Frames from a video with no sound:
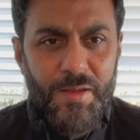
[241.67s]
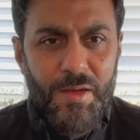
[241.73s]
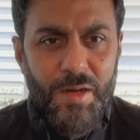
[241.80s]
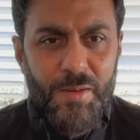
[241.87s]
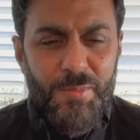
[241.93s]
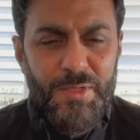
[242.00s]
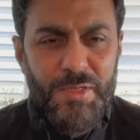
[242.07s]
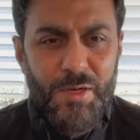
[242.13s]

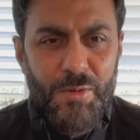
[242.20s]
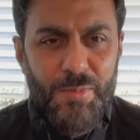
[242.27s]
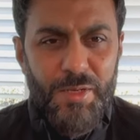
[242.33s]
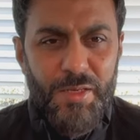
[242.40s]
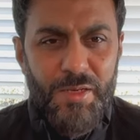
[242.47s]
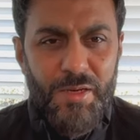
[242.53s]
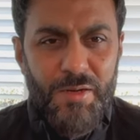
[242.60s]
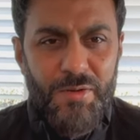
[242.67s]
how
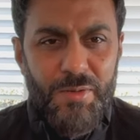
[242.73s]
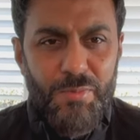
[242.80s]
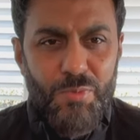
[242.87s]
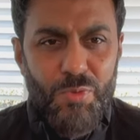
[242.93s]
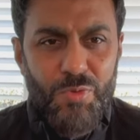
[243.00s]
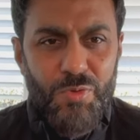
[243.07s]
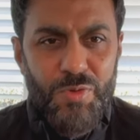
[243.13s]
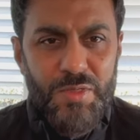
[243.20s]
many are in
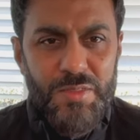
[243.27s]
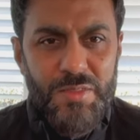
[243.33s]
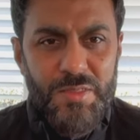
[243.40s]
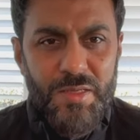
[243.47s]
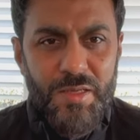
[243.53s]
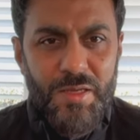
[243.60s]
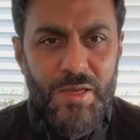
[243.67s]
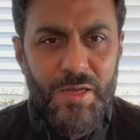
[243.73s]
progress,
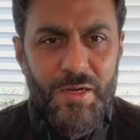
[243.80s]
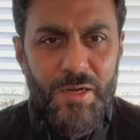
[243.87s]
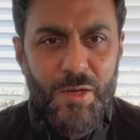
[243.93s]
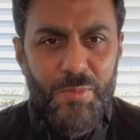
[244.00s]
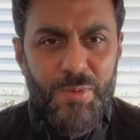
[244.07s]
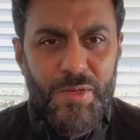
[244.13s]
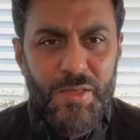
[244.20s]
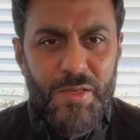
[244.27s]
and
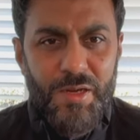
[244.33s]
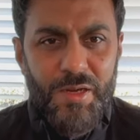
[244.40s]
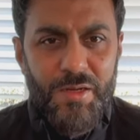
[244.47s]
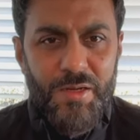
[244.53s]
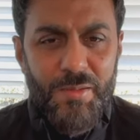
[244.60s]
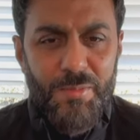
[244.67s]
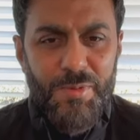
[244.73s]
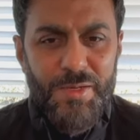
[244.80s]
how many are
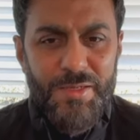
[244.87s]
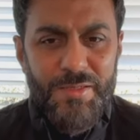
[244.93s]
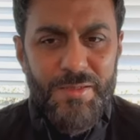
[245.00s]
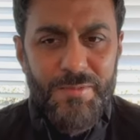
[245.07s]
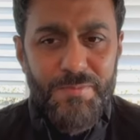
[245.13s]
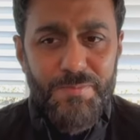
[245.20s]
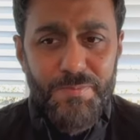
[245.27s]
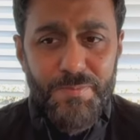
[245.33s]

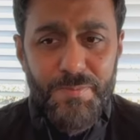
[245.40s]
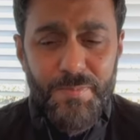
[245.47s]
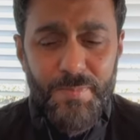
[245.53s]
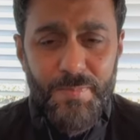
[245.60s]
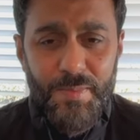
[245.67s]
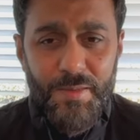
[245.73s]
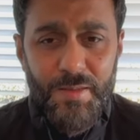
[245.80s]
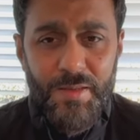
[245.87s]
completed.
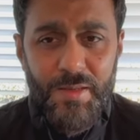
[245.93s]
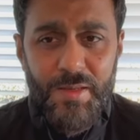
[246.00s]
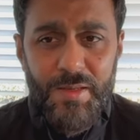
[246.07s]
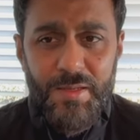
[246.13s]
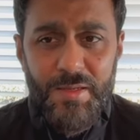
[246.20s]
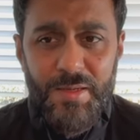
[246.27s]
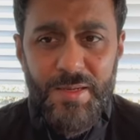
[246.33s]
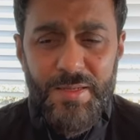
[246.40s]

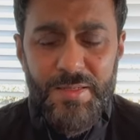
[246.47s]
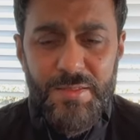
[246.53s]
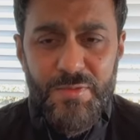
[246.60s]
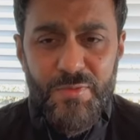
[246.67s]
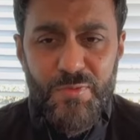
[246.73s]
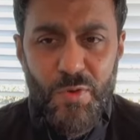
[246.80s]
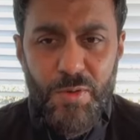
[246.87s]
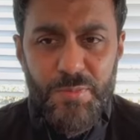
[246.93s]

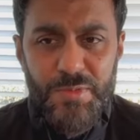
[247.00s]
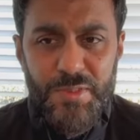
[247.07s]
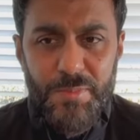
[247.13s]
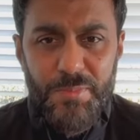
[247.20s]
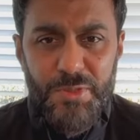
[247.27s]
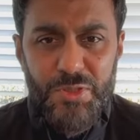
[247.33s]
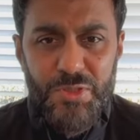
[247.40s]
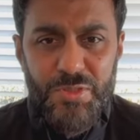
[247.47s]
Latest form
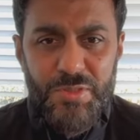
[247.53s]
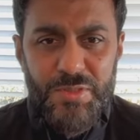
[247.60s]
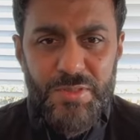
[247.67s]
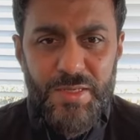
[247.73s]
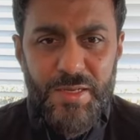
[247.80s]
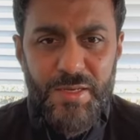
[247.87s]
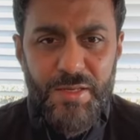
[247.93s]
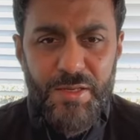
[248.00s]
submissions,
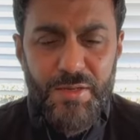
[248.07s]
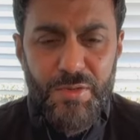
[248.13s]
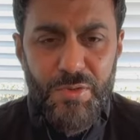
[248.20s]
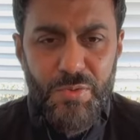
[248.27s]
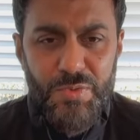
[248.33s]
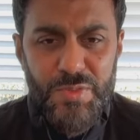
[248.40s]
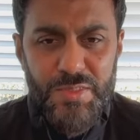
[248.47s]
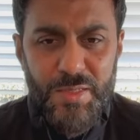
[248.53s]
any
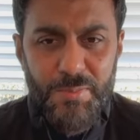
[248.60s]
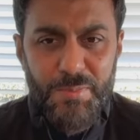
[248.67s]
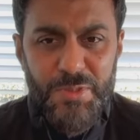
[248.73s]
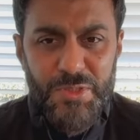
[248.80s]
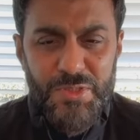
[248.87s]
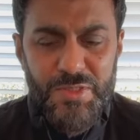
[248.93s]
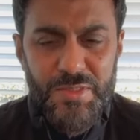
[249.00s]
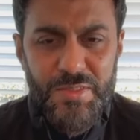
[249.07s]
new
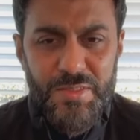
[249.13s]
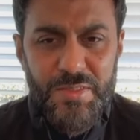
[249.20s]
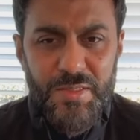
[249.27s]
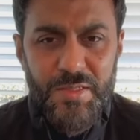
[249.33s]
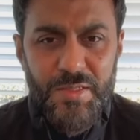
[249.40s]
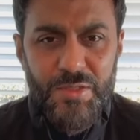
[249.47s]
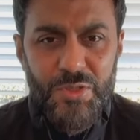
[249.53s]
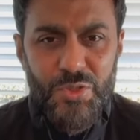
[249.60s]
submissions
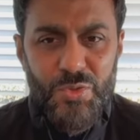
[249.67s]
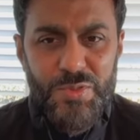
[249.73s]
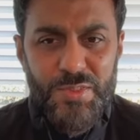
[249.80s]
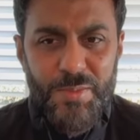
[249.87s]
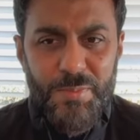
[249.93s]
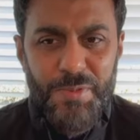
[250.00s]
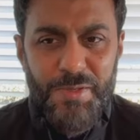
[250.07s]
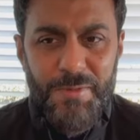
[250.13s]
shows
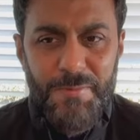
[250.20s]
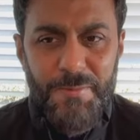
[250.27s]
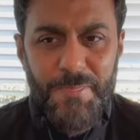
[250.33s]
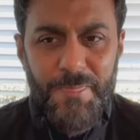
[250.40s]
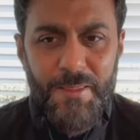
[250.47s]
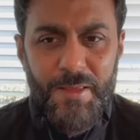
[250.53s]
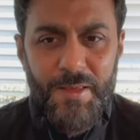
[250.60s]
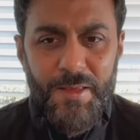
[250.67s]
up here.
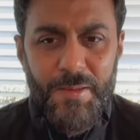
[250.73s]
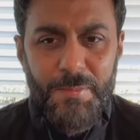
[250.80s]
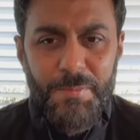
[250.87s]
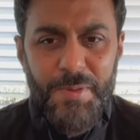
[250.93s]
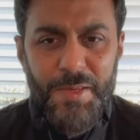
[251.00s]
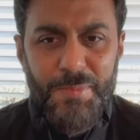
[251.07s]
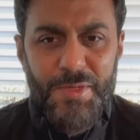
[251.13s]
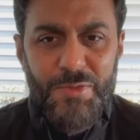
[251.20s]

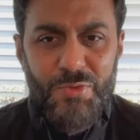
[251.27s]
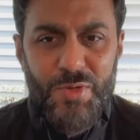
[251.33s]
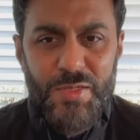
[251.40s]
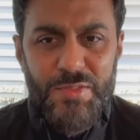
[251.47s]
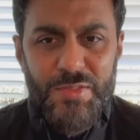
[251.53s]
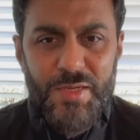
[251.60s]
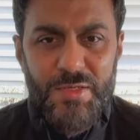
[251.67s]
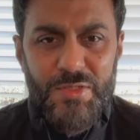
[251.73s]
Payment
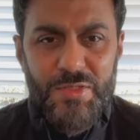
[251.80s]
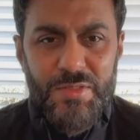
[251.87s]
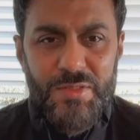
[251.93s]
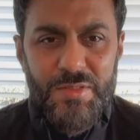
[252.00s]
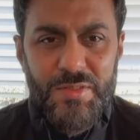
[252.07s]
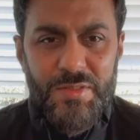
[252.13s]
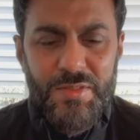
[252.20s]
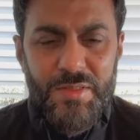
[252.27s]

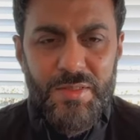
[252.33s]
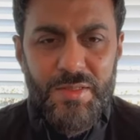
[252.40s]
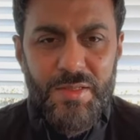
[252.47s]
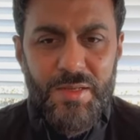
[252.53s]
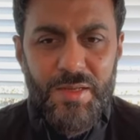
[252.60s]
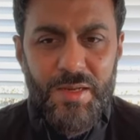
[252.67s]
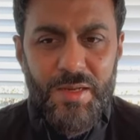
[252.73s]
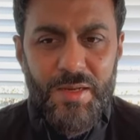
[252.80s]
transactions
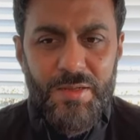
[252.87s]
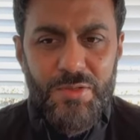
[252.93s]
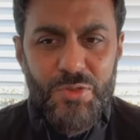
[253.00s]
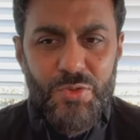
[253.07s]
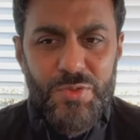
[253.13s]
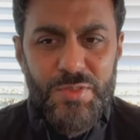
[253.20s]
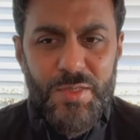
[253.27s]
shows